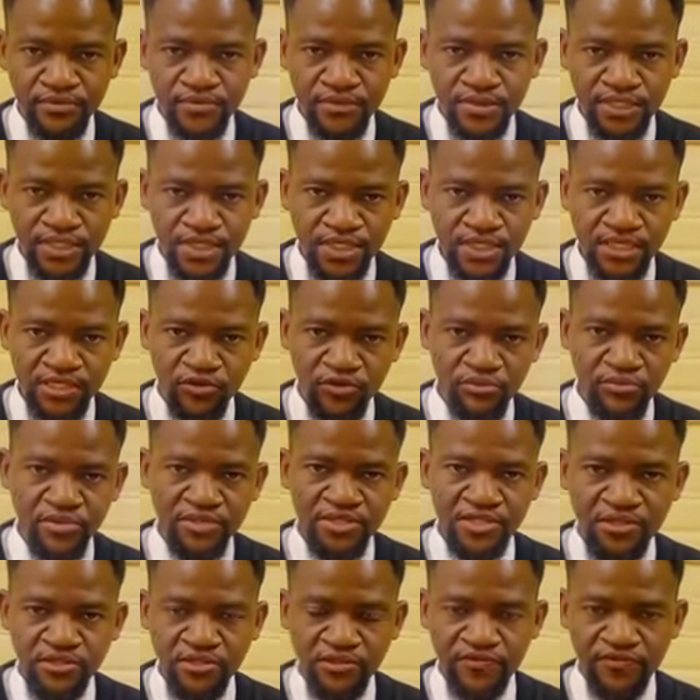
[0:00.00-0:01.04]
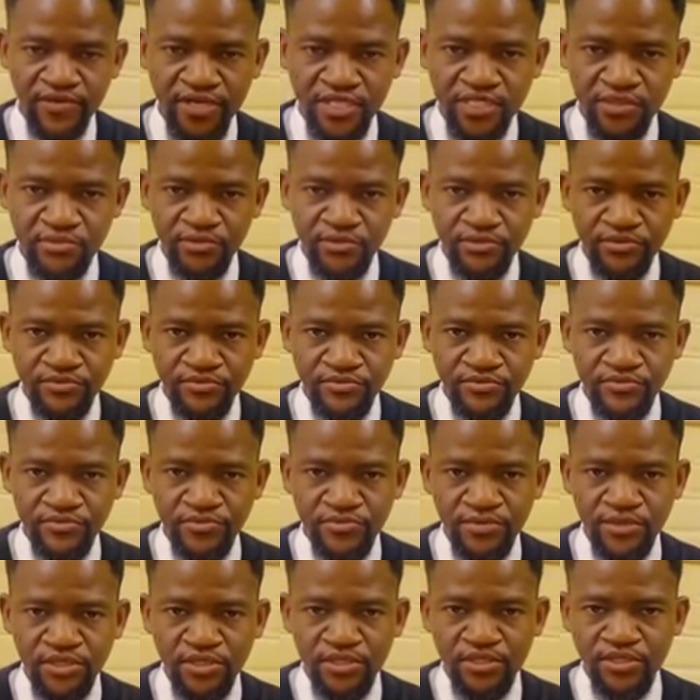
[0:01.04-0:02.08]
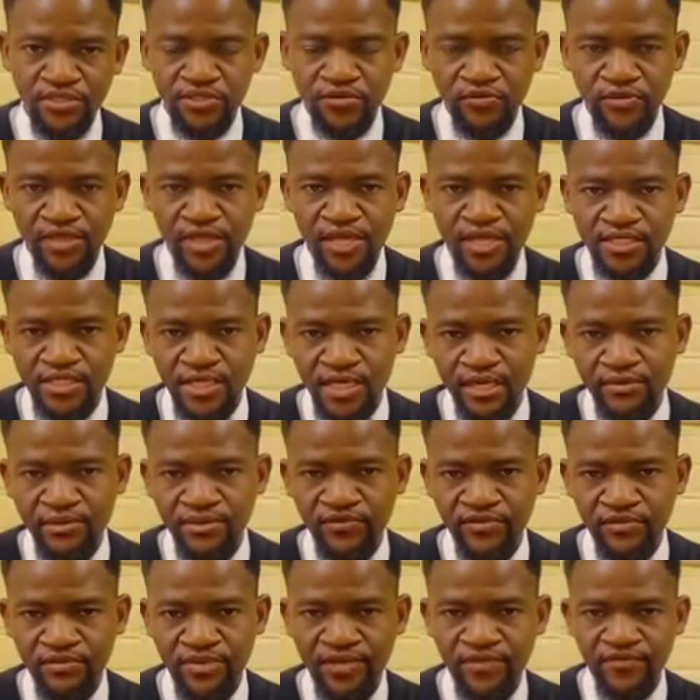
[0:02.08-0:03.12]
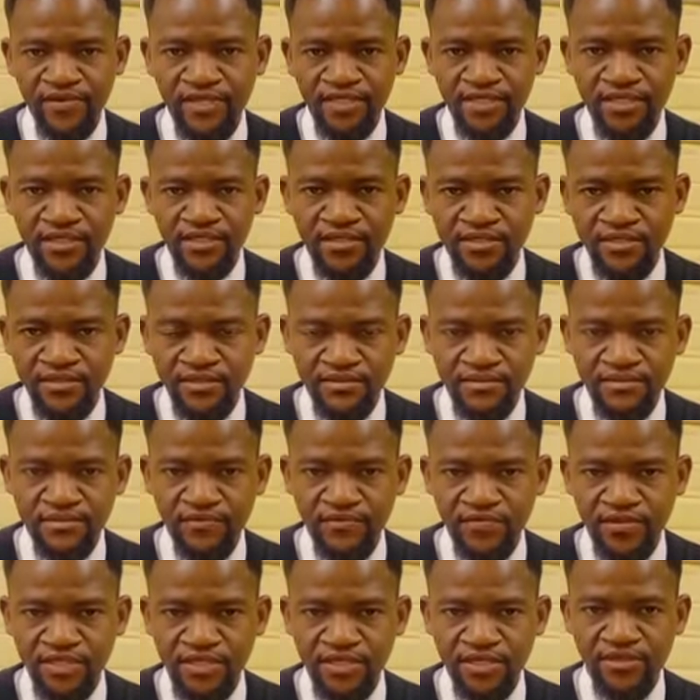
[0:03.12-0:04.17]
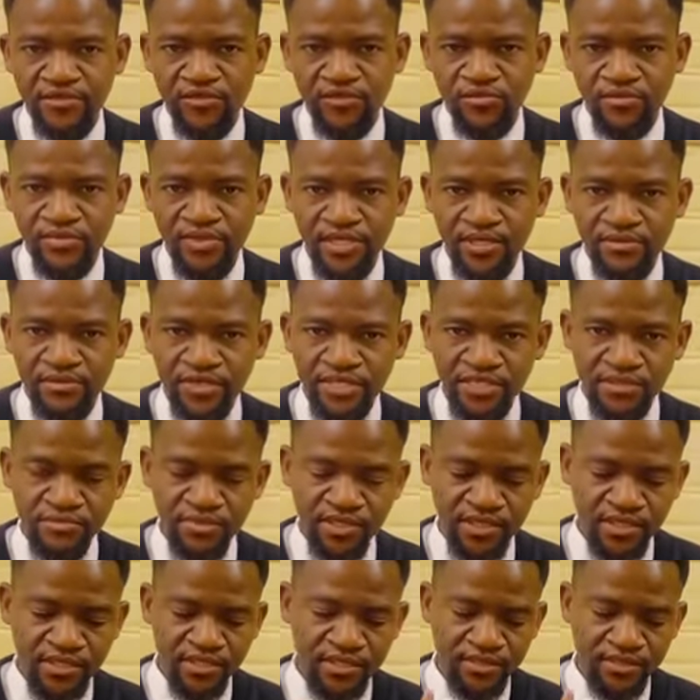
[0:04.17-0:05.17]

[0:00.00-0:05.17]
It's just the opposite of export. So when things are coming from the vessels, obviously there must be